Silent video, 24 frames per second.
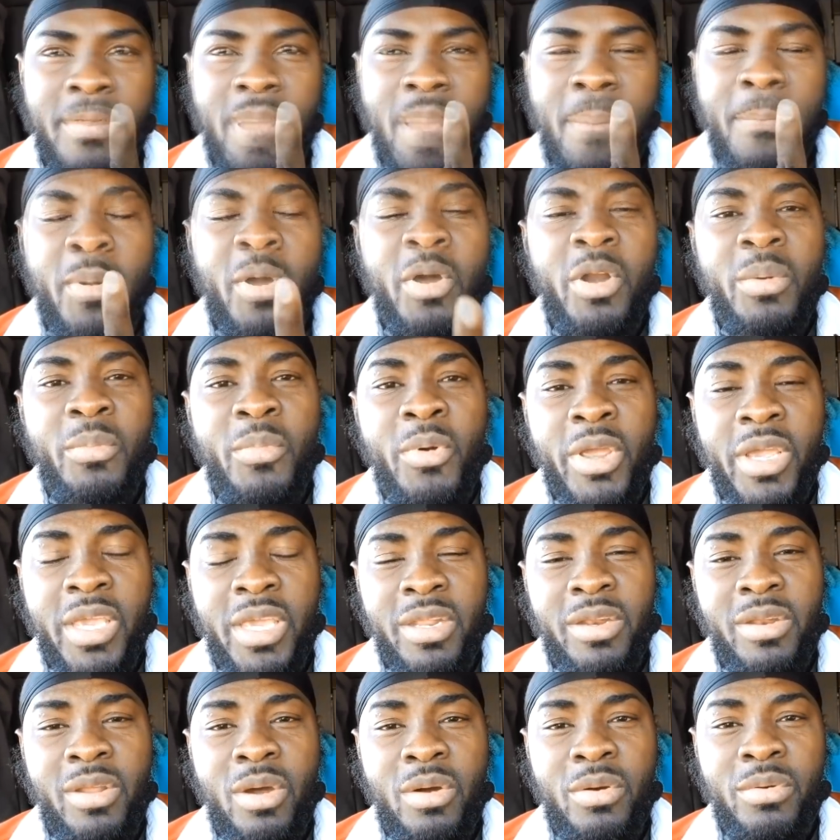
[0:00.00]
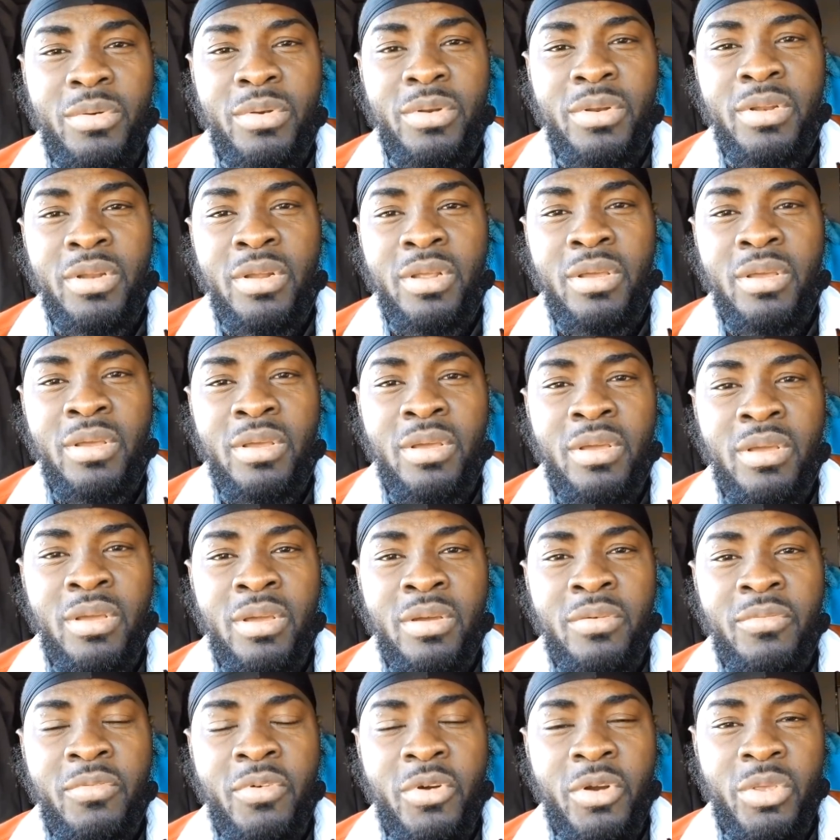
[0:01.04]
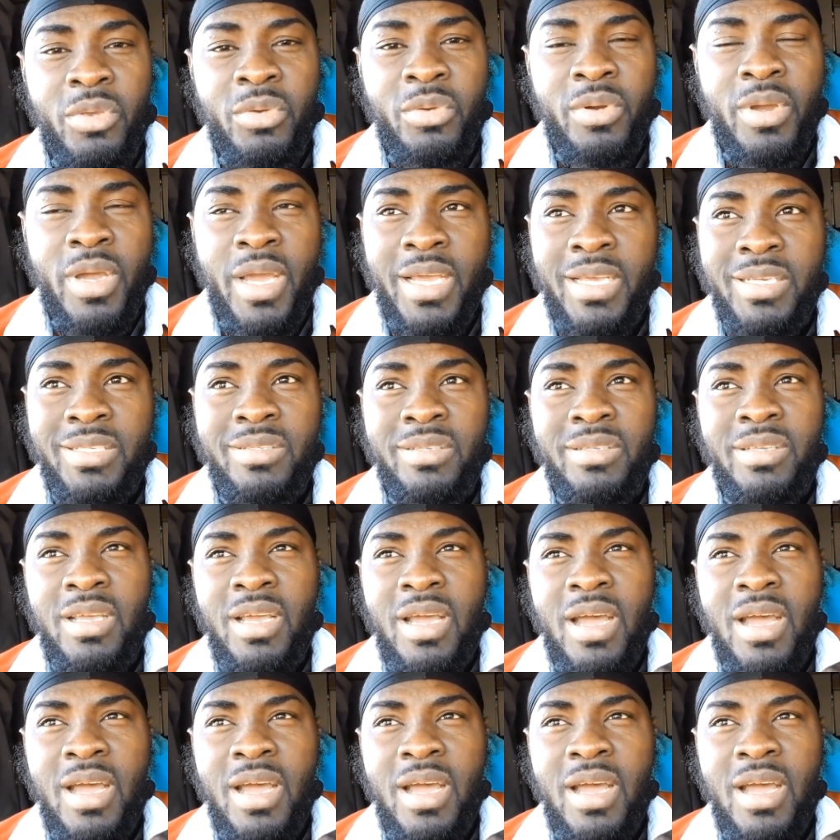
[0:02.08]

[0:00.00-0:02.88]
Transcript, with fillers: I'm gonna break it down for you guys.